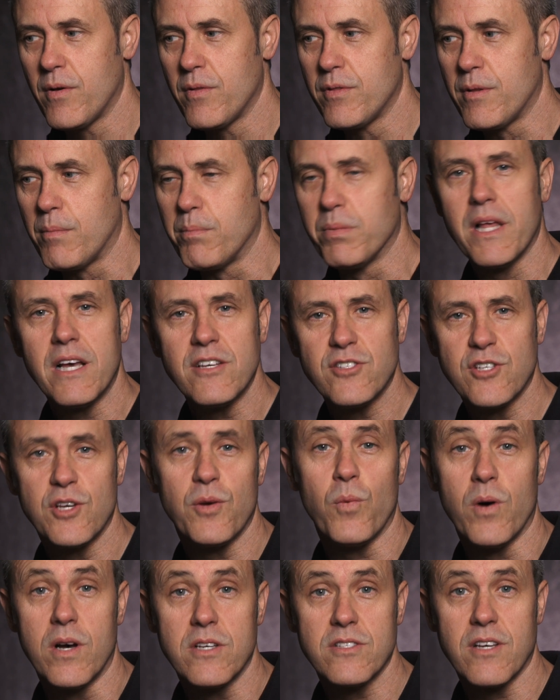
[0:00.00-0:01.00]
The blessing
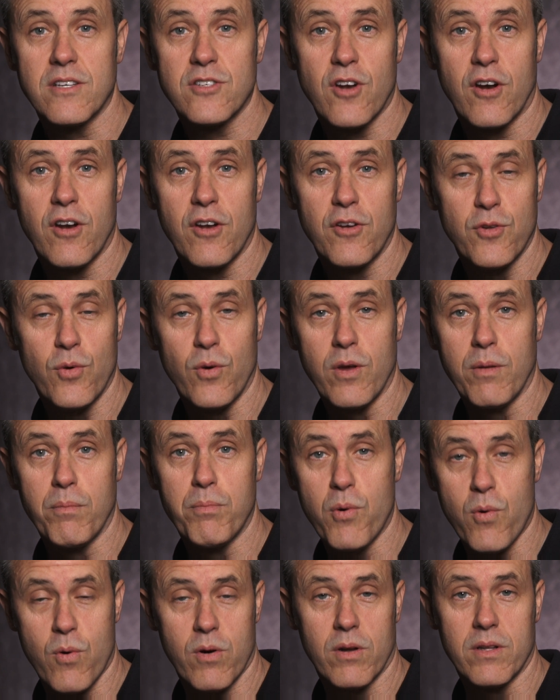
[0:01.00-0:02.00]
was I started doing
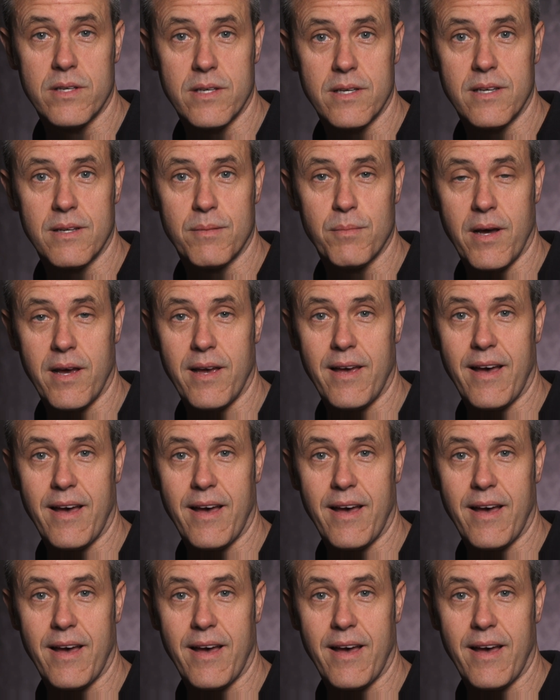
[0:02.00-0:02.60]
poorly in my